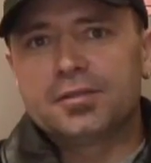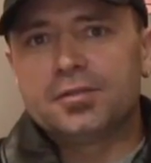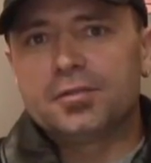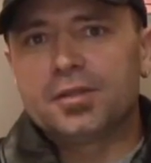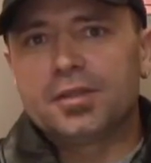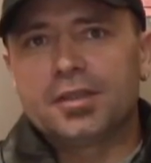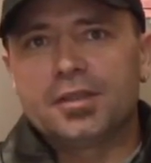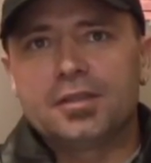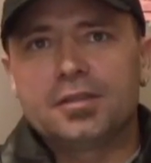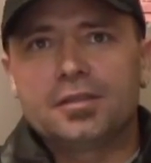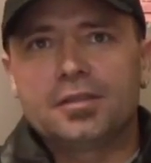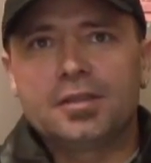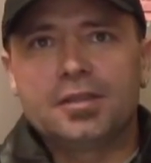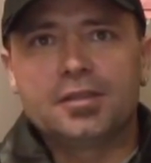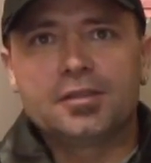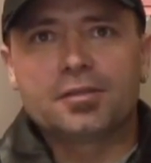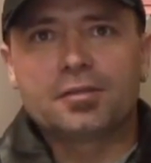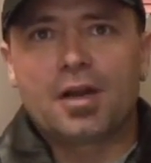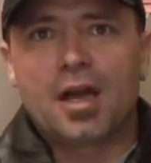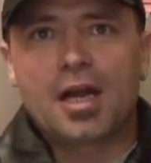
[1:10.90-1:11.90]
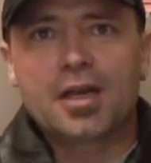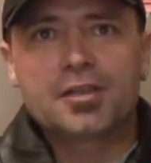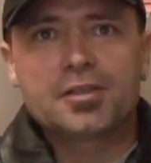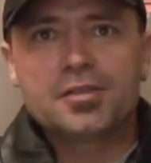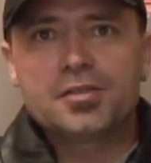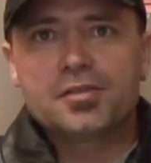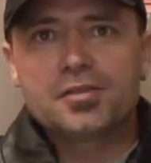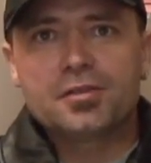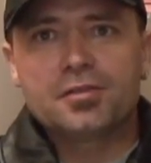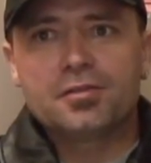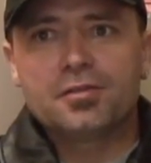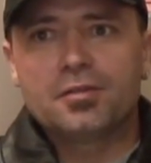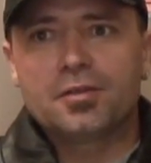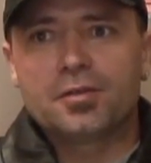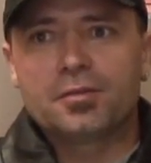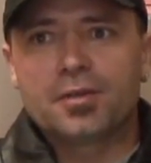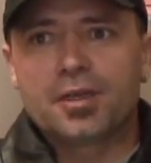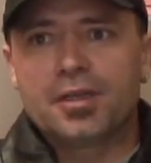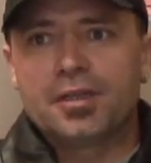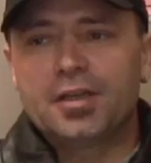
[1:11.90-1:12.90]
doing in interactions and doing
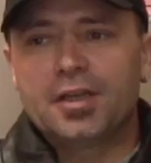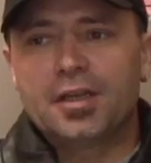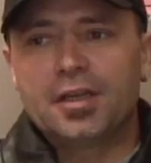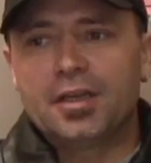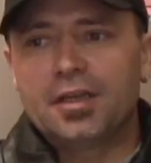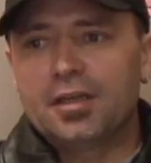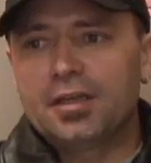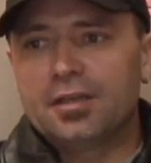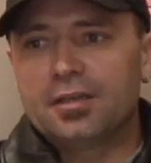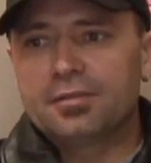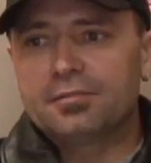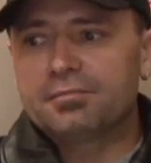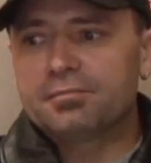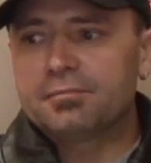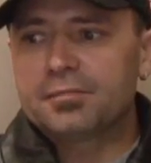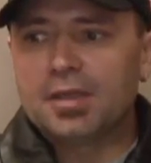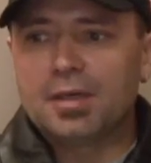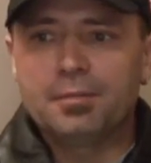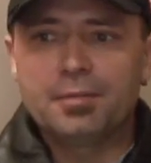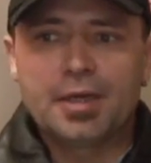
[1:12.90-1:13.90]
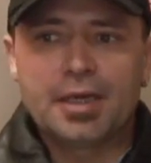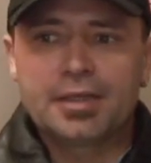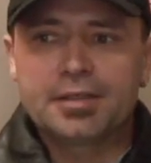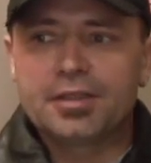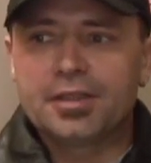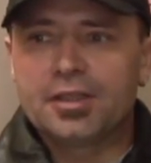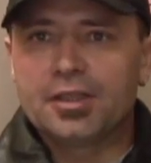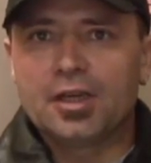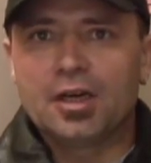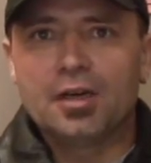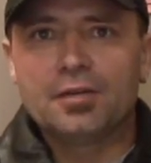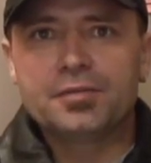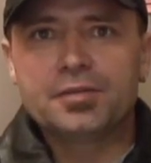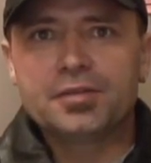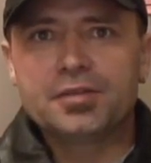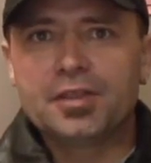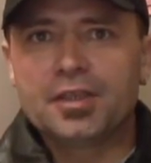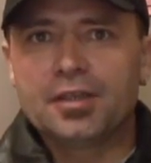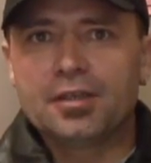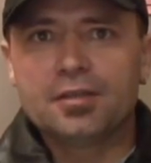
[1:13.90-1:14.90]
rig digging and come back to the office
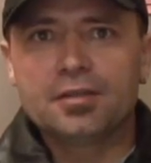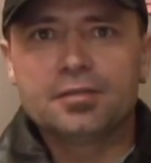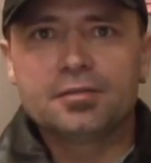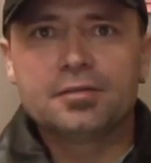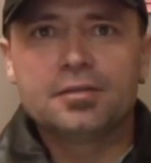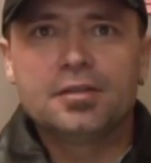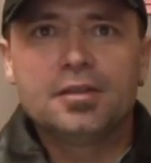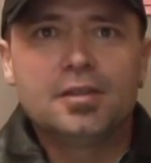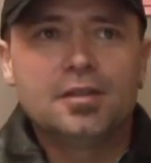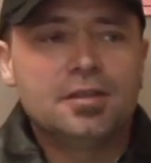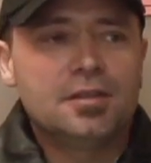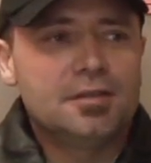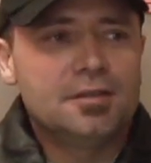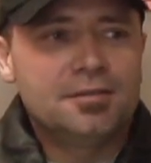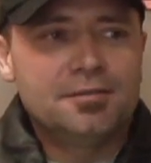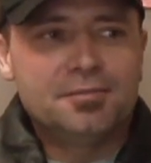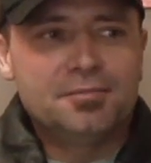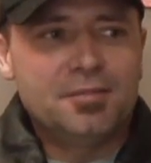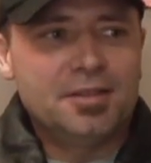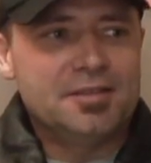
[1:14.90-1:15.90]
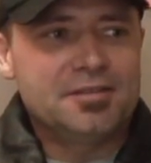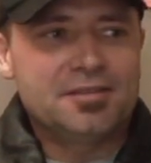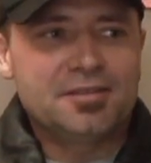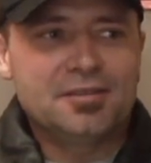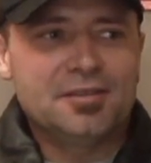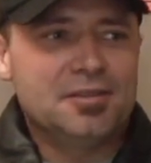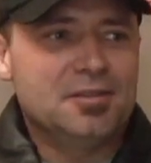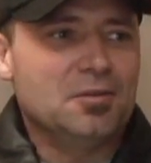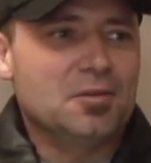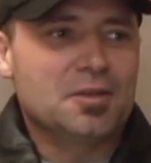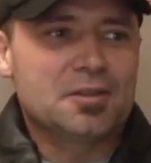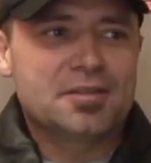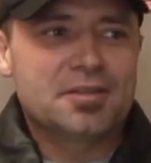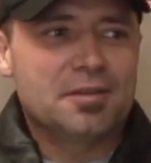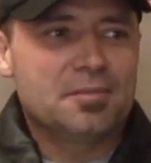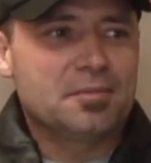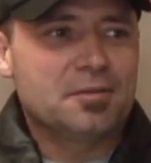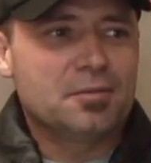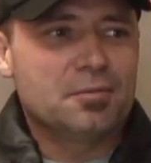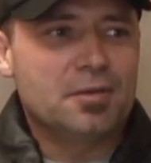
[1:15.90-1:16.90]
here and basically go our
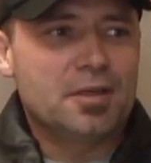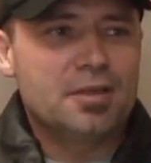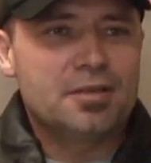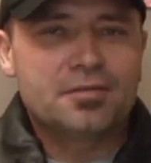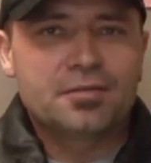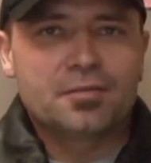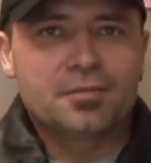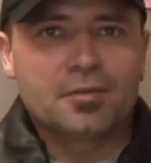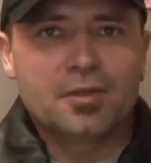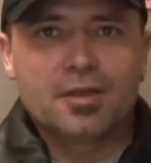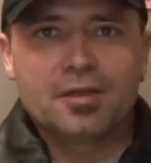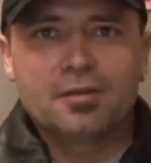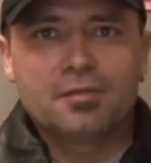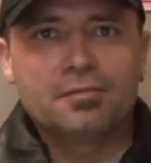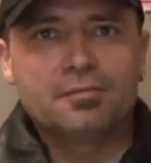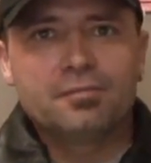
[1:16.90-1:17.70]
separate ways from there.